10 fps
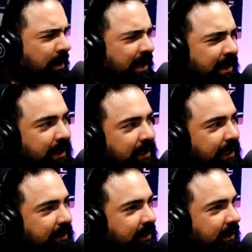comedy, I think
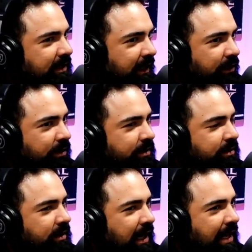like 6
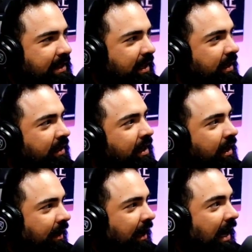years, and then
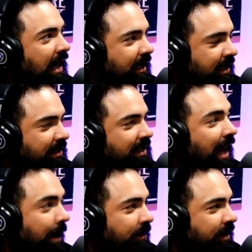I
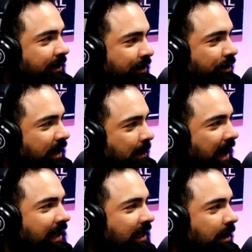stopped during the
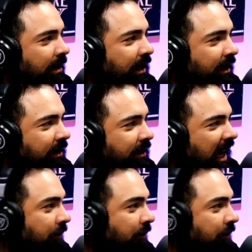pandemic.